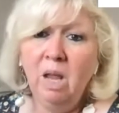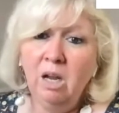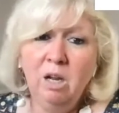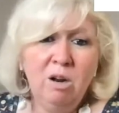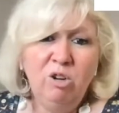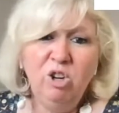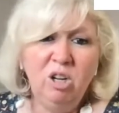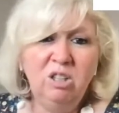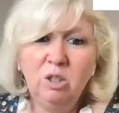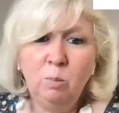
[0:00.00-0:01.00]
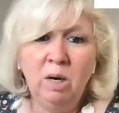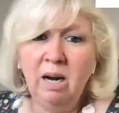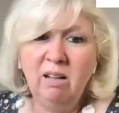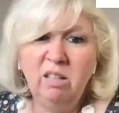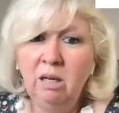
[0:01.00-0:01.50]
you could just put it
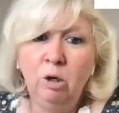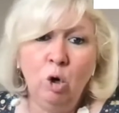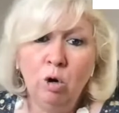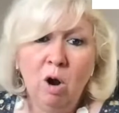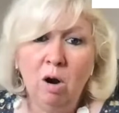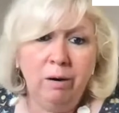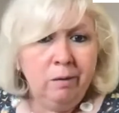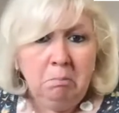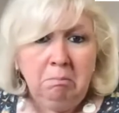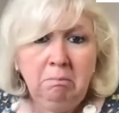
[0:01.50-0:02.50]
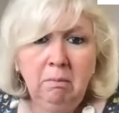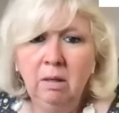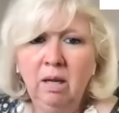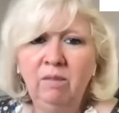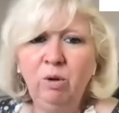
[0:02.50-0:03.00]
out in your yard
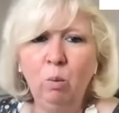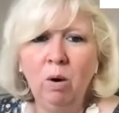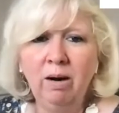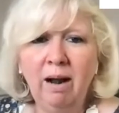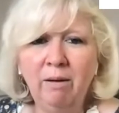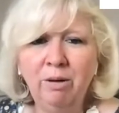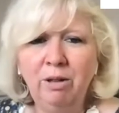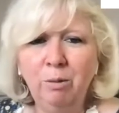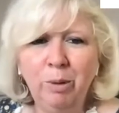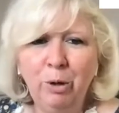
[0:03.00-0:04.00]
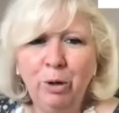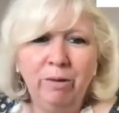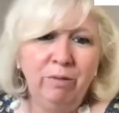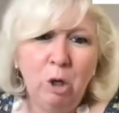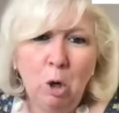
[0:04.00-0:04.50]
if you want it out in the middle
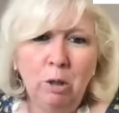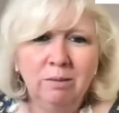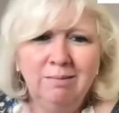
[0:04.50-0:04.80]
of the yard.